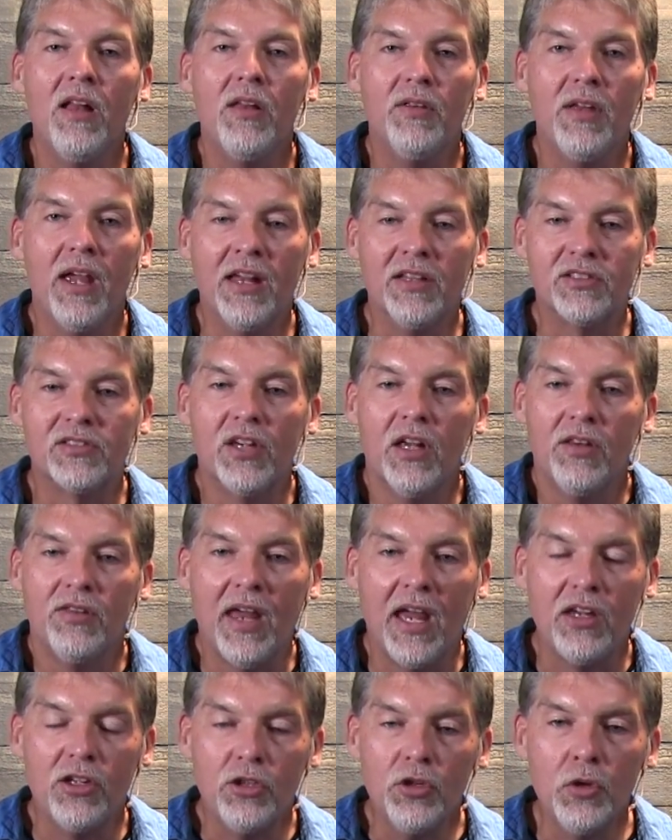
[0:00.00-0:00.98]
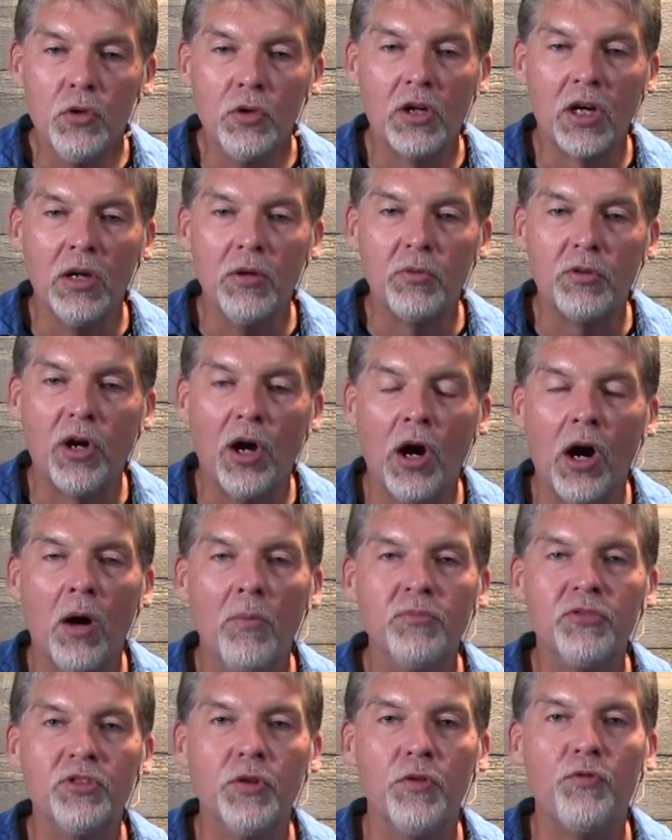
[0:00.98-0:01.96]
it's that you can
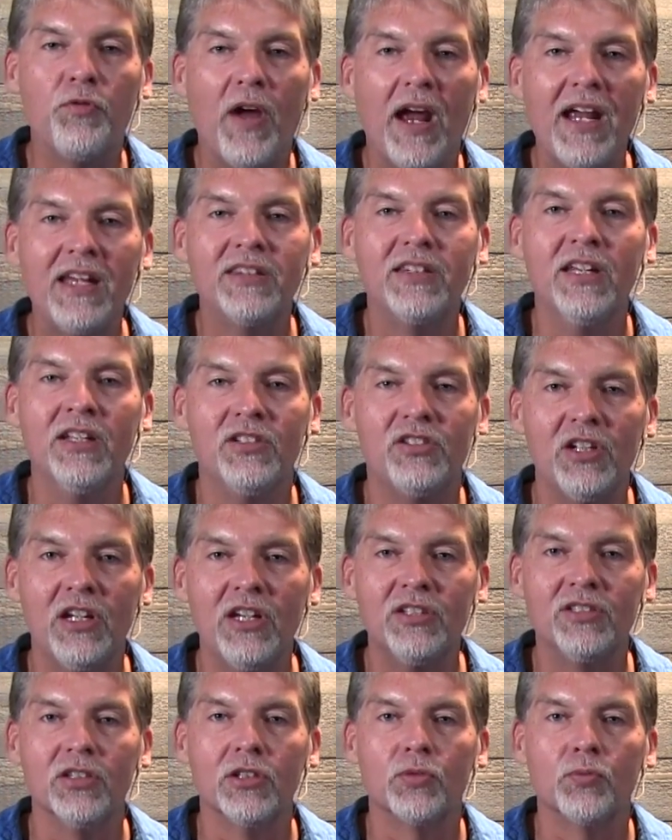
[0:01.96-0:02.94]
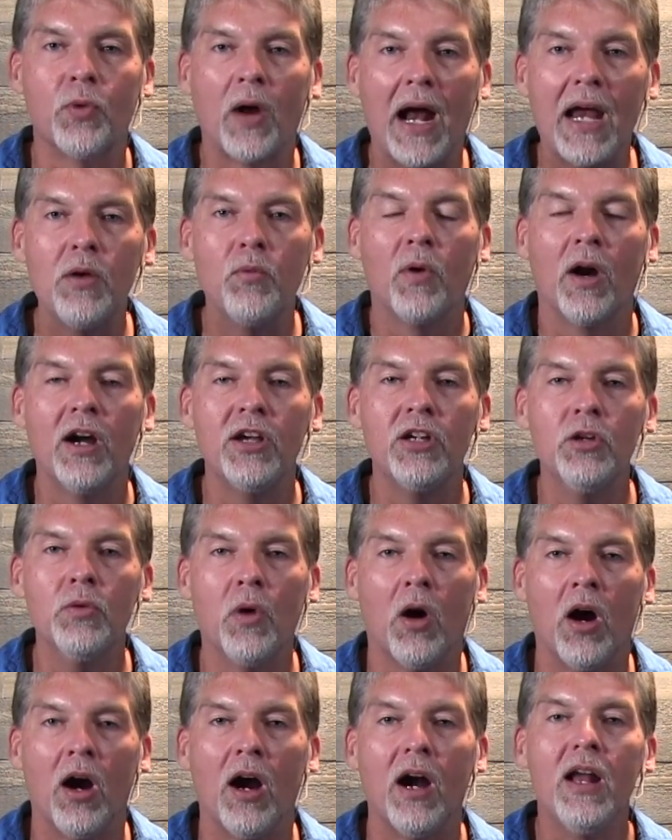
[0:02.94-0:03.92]
come to faith in Jesus right where you
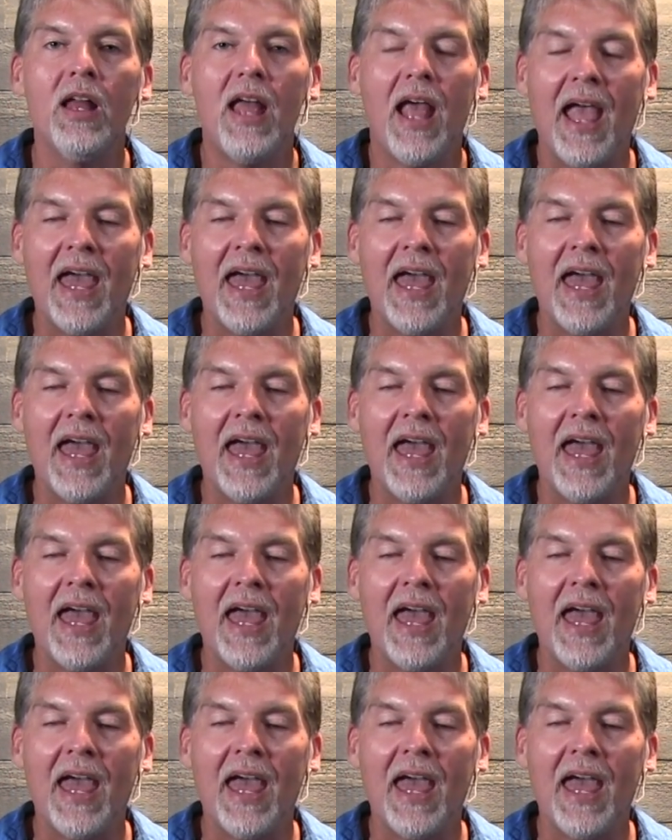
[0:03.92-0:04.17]
are,